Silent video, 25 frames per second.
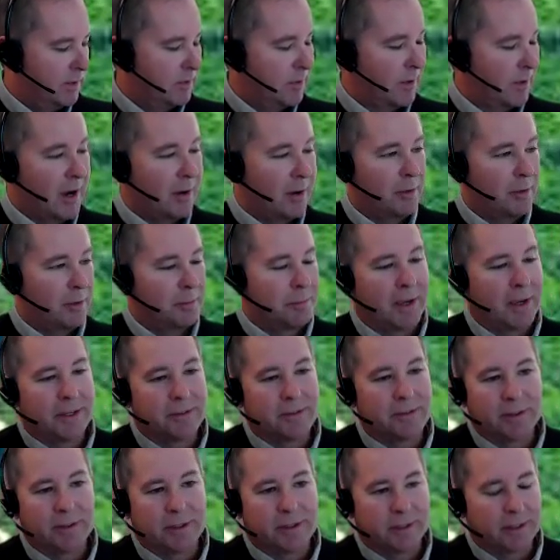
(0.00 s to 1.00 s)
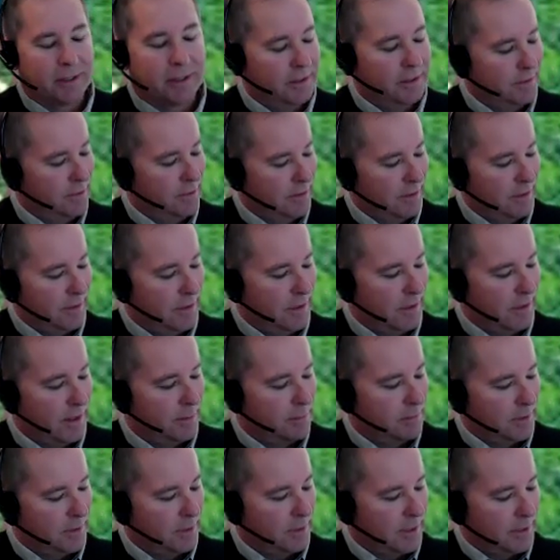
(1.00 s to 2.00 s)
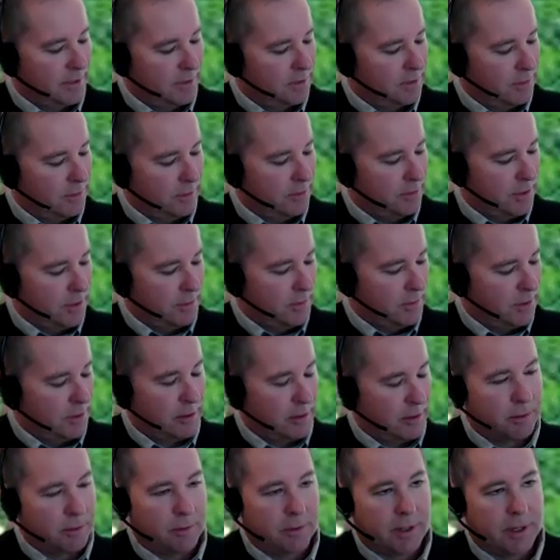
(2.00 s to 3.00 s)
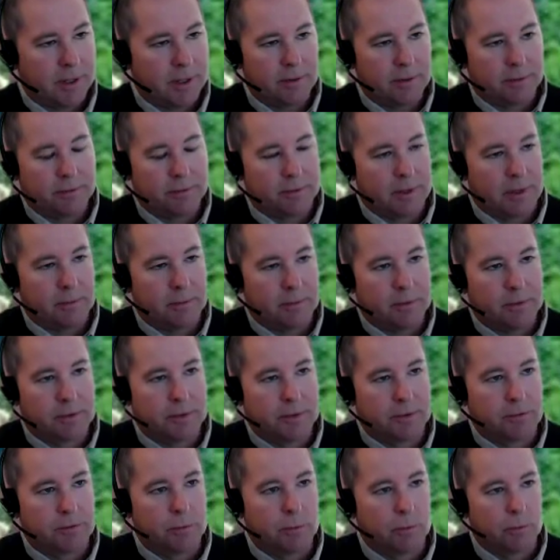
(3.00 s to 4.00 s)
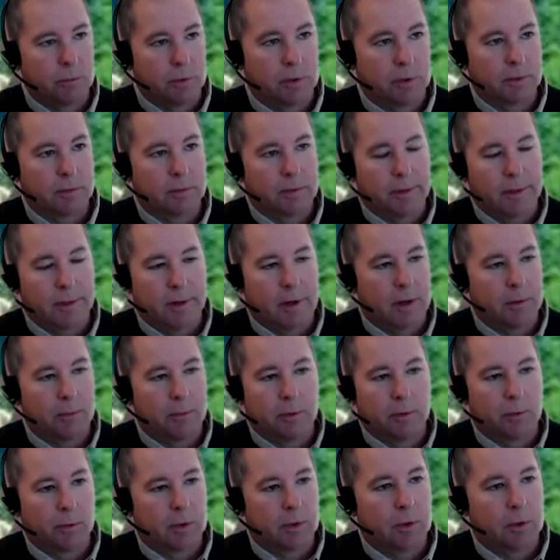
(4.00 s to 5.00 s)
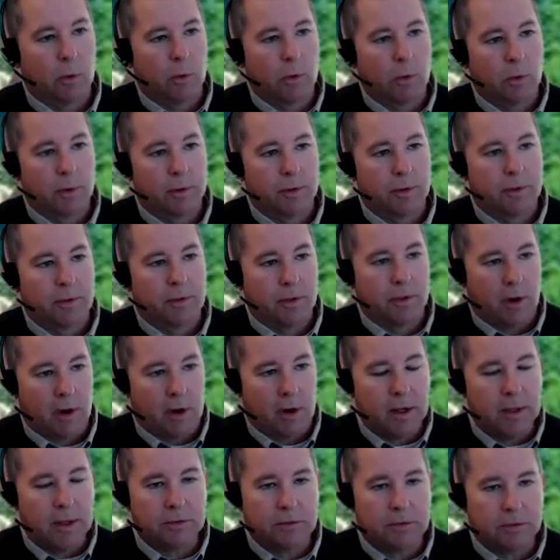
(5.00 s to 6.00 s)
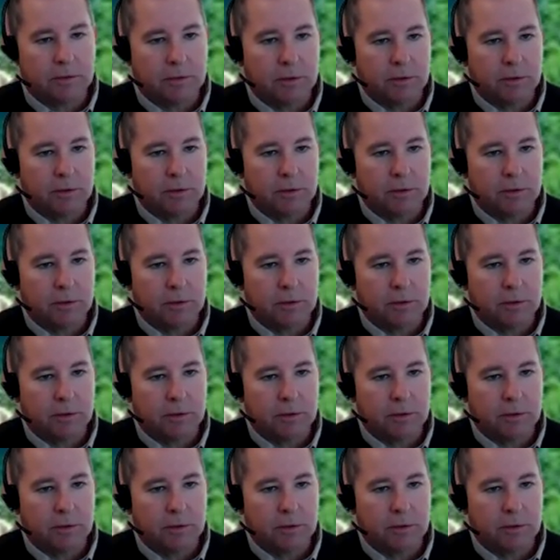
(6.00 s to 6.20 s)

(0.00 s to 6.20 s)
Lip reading: I would basically, you know, like I told you, I'm a terrible writer, so I would just, you know, I would record thoughts